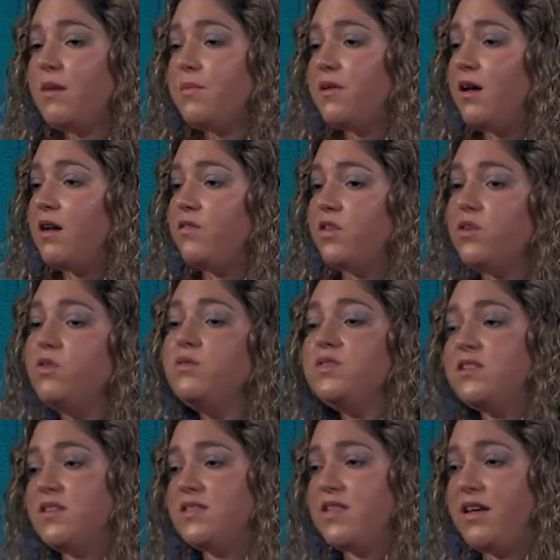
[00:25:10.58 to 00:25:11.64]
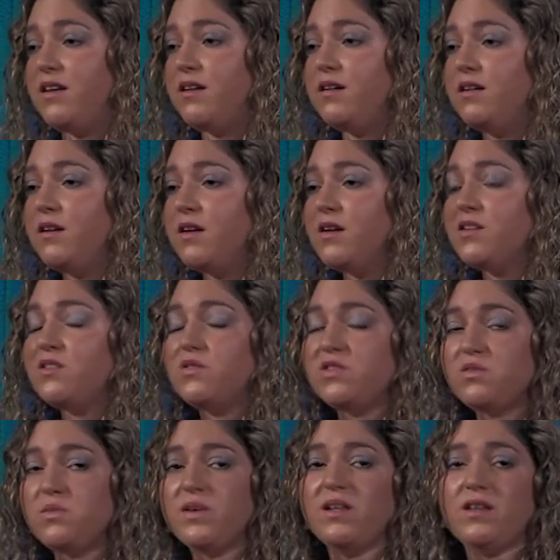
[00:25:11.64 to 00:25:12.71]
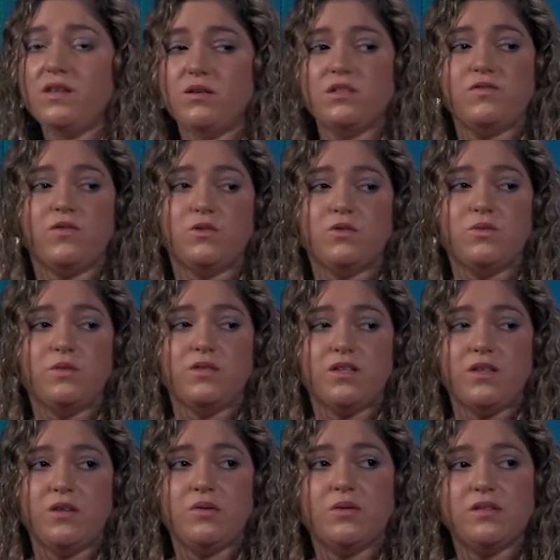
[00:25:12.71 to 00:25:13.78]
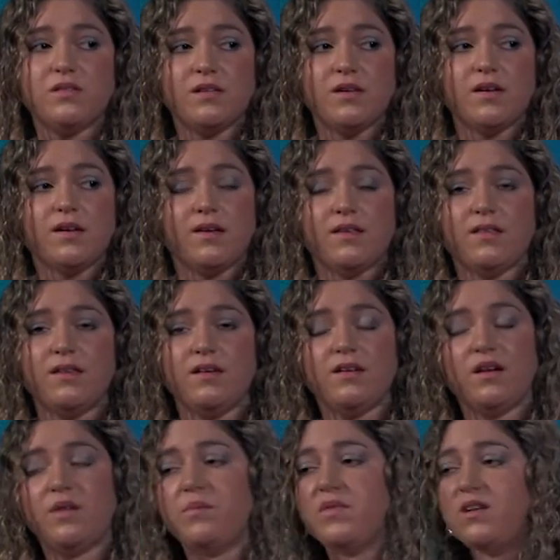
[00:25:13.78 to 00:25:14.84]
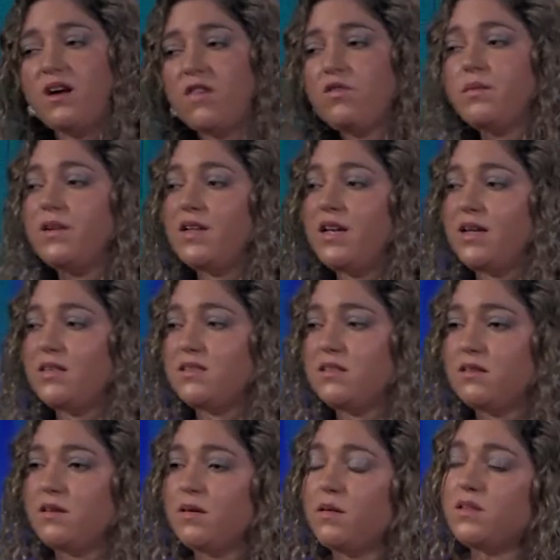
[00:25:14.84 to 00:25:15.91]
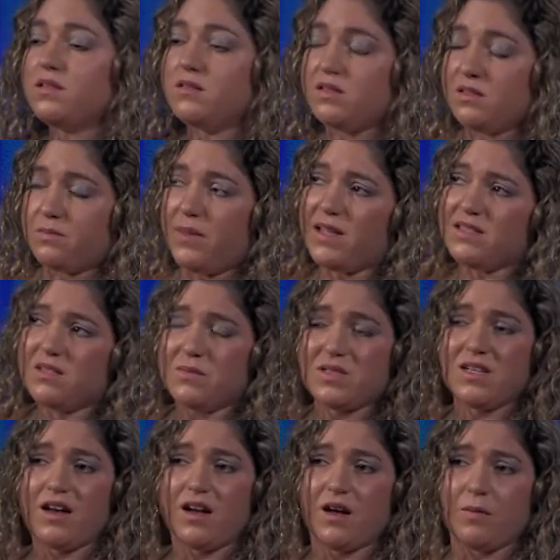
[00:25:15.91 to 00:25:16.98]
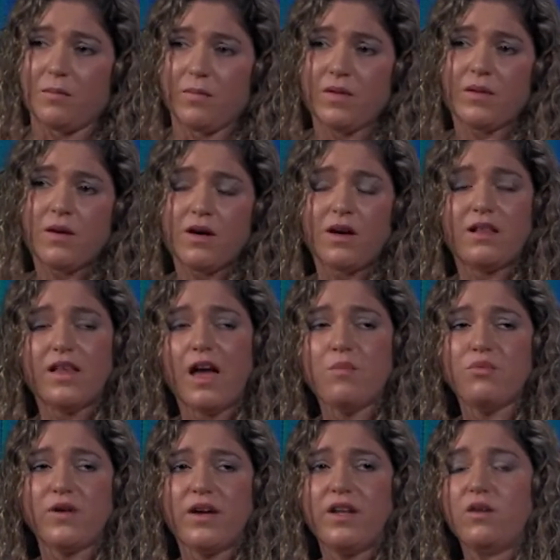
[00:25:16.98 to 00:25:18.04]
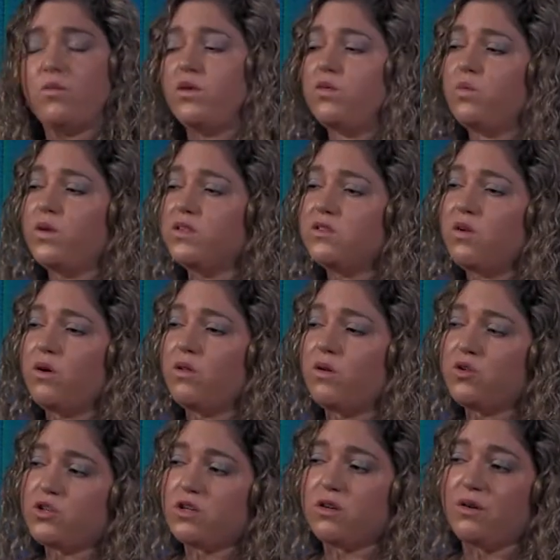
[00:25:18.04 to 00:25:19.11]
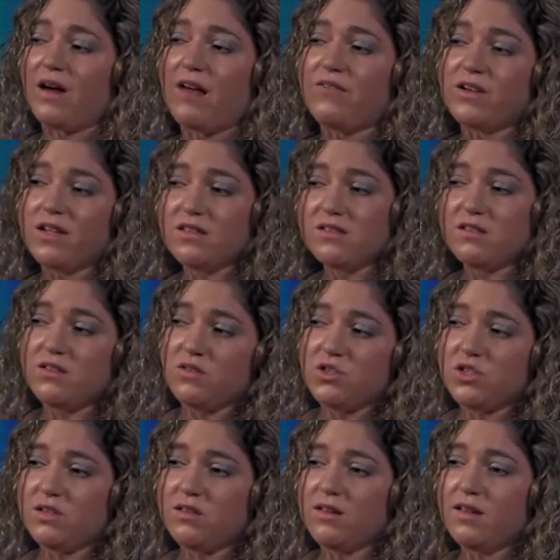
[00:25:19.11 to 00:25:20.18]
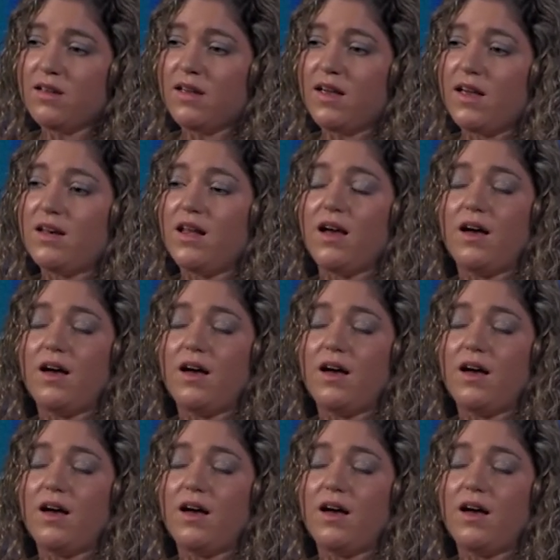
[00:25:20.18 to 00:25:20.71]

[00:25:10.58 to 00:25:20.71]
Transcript: up a lot of acoustic data. So it's a really useful tool to use. The government has spent some time collaborating with Woods Hole Oceanographic Institution and